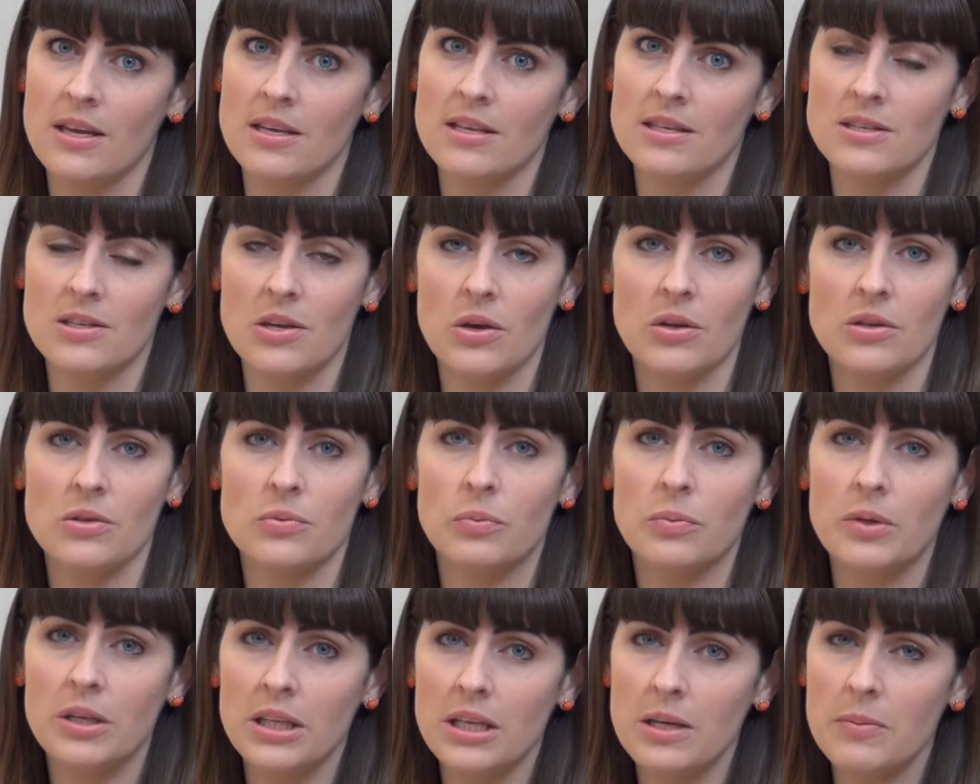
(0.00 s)
So
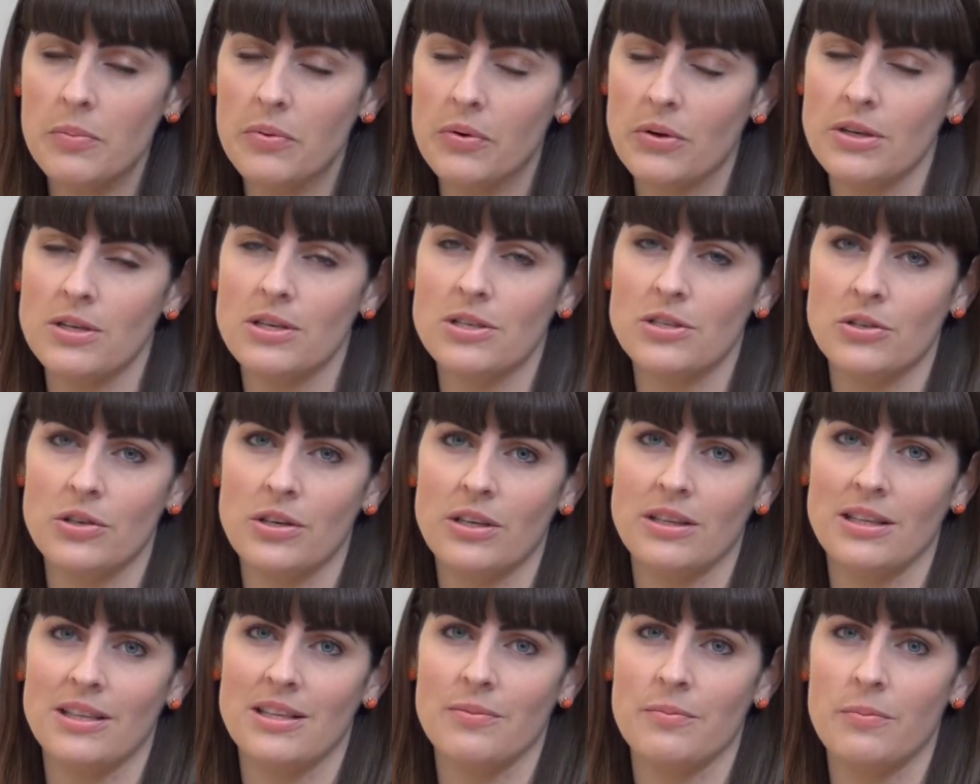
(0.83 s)
it's really important
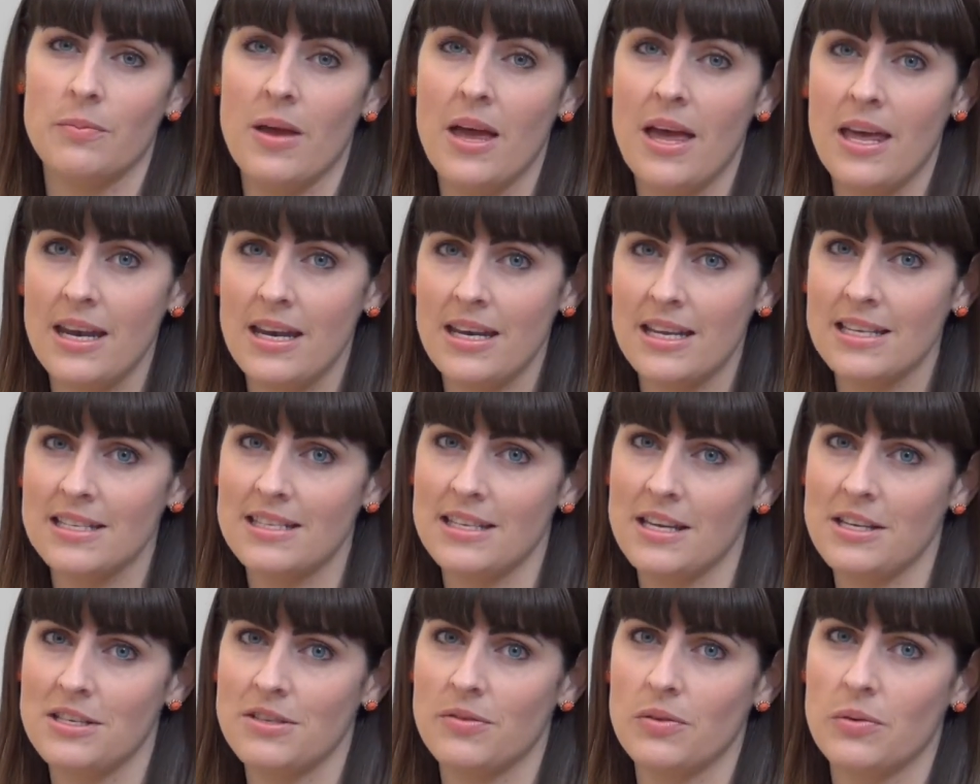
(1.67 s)
during the editing
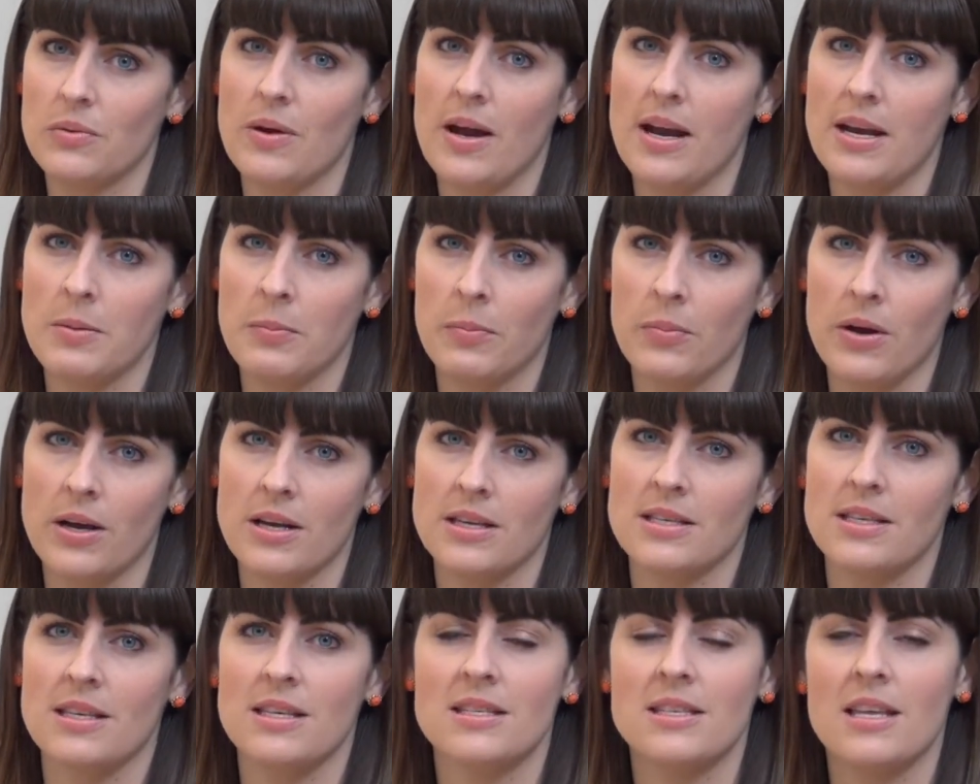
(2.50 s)
stage of the writing
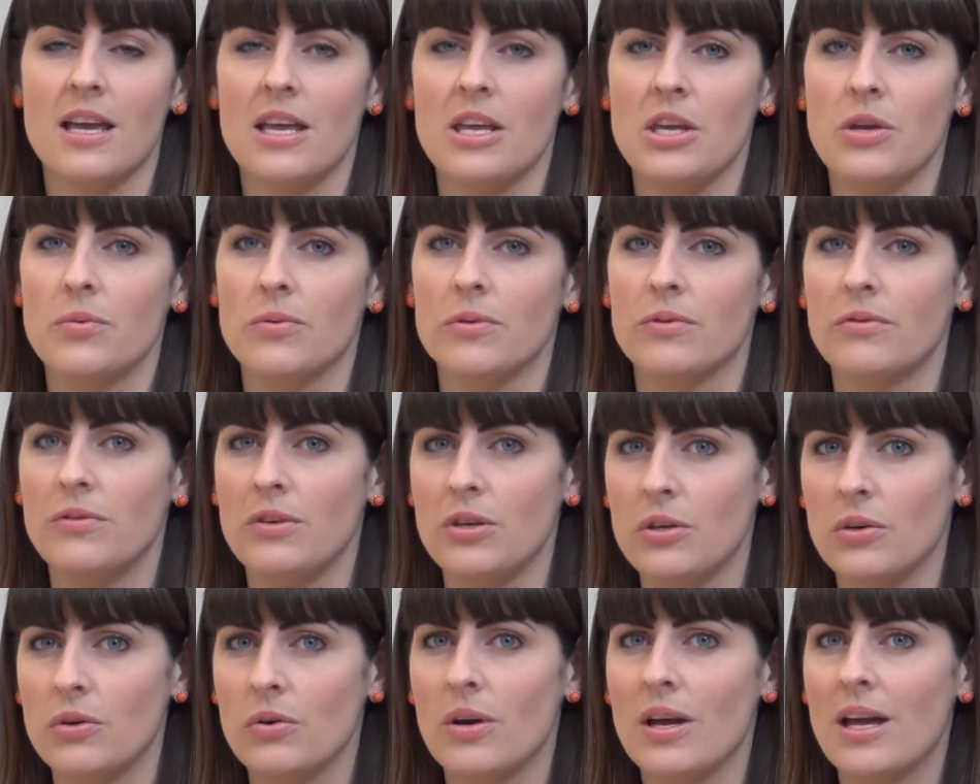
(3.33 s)
process that you
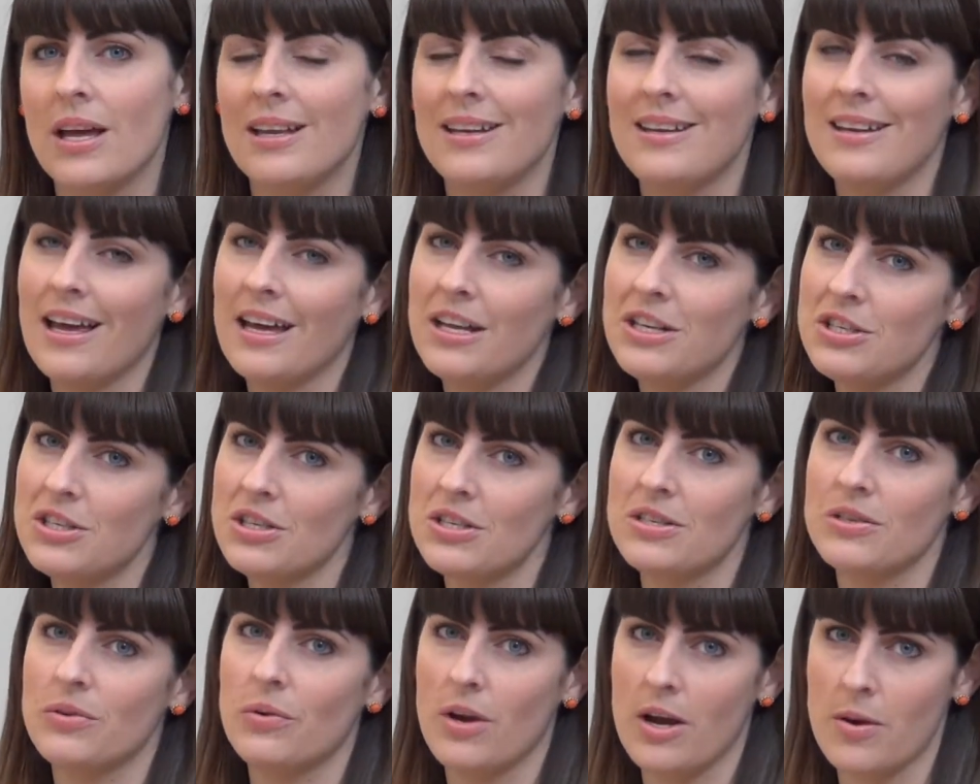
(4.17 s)
review not
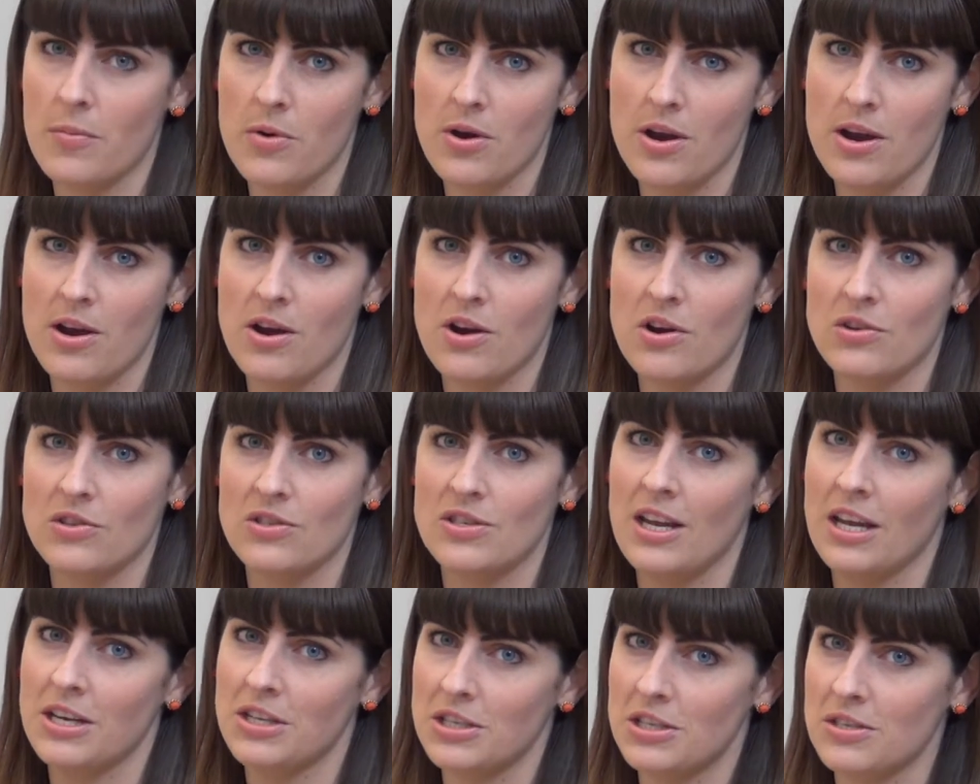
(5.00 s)
just grammar errors,
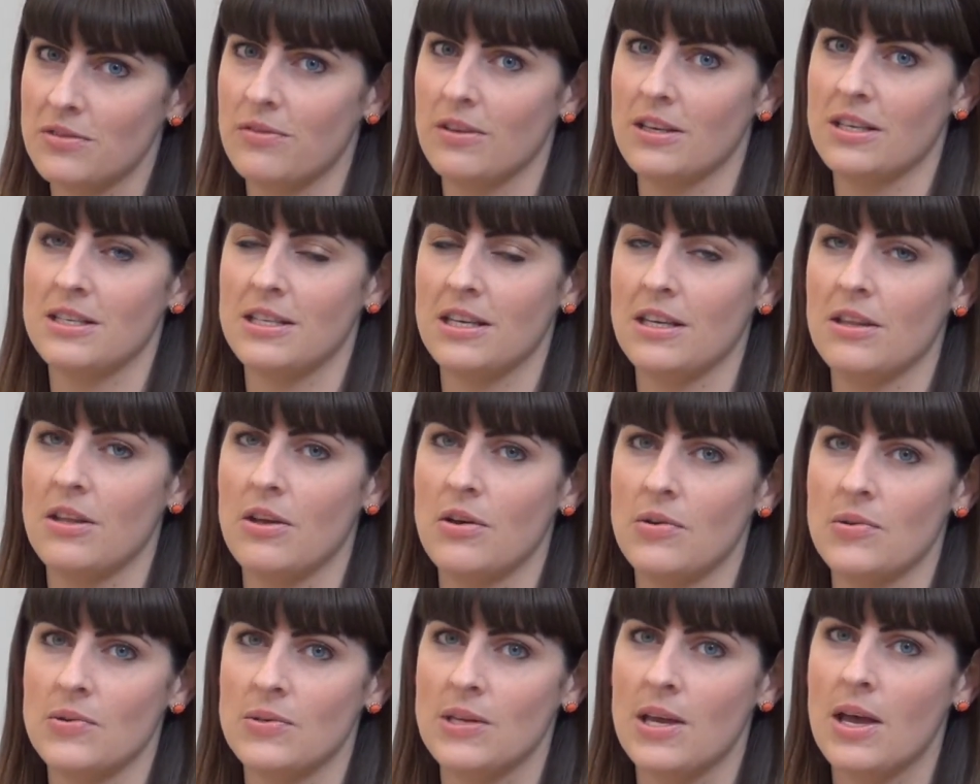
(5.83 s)
not just fixing
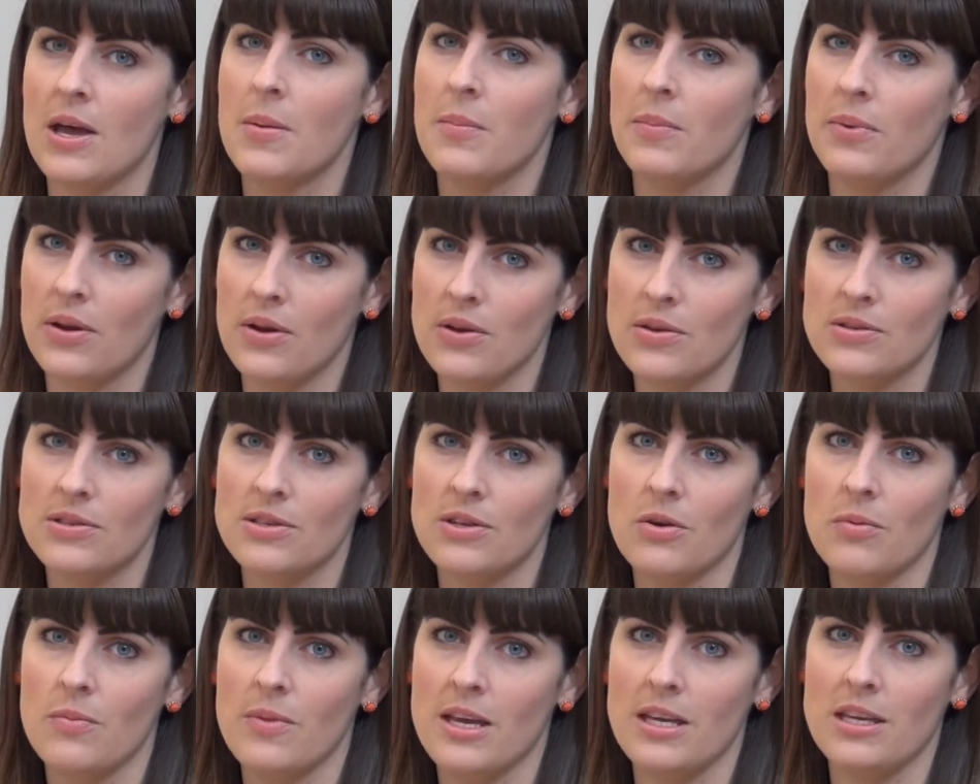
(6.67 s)
those, but
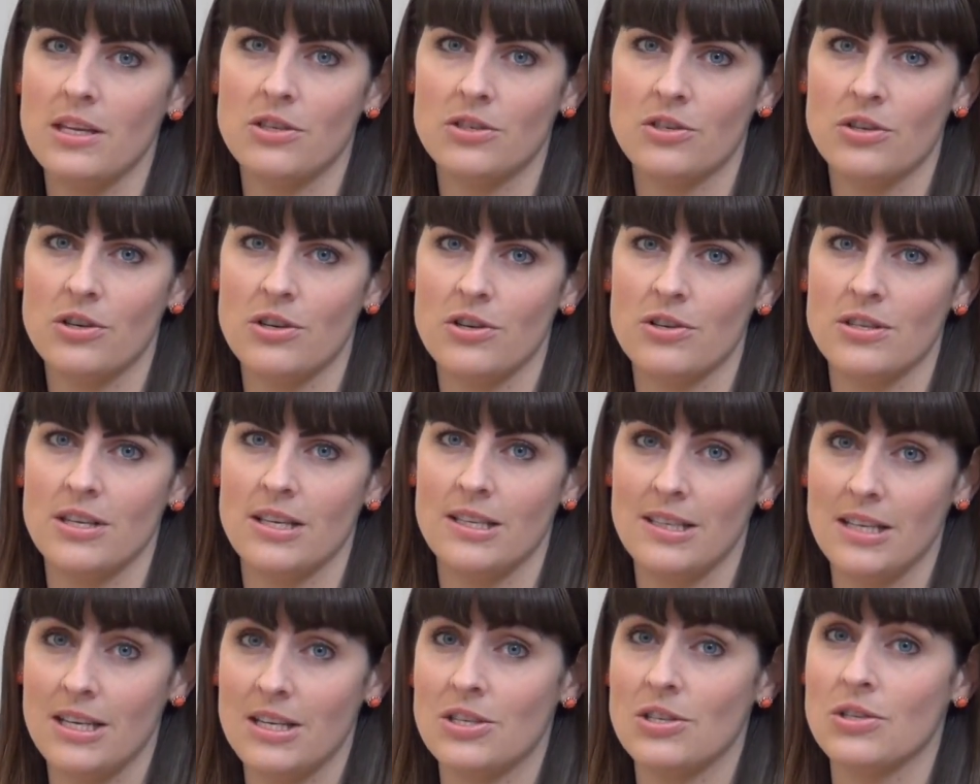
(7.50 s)
also making sure your
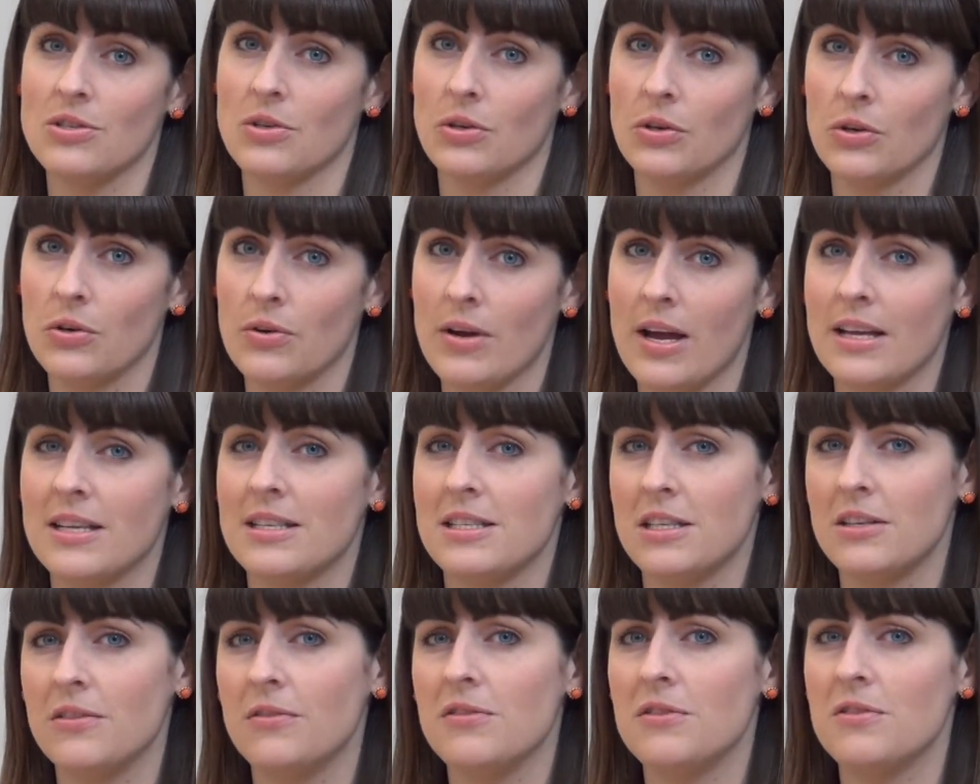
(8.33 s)
citations are correct
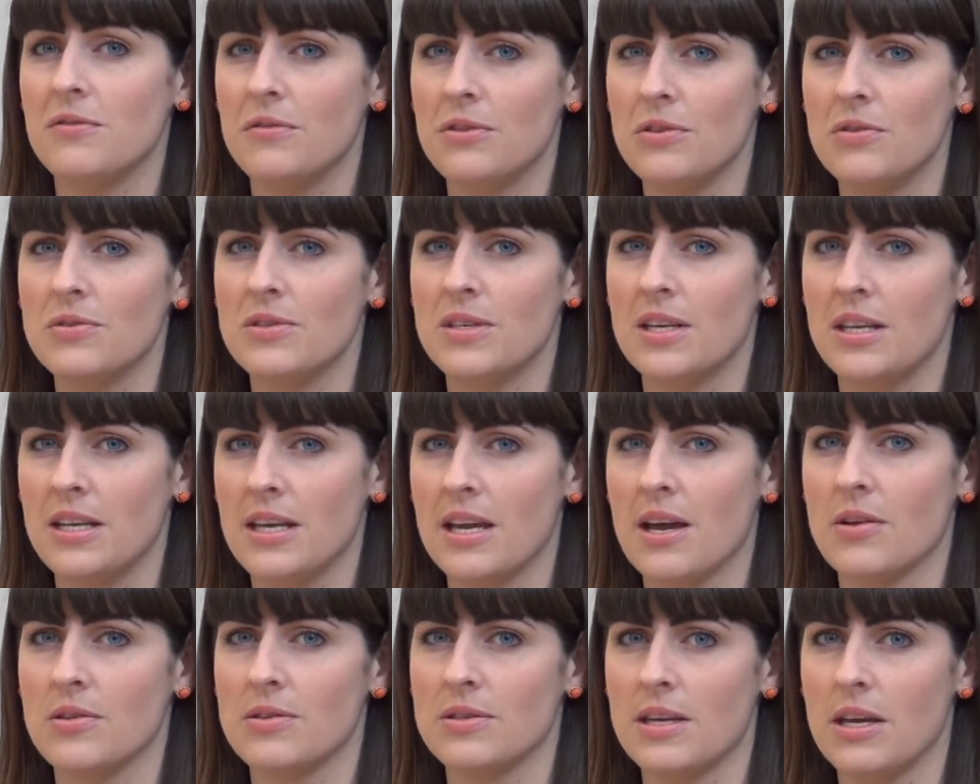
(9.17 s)
if you've used any
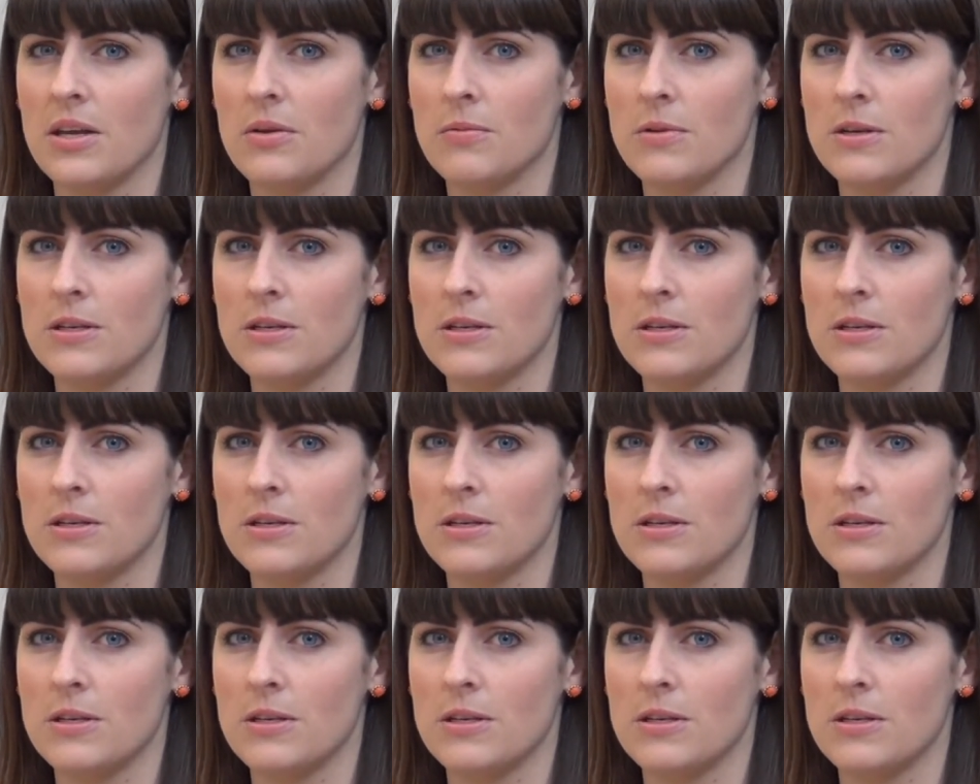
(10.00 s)
outside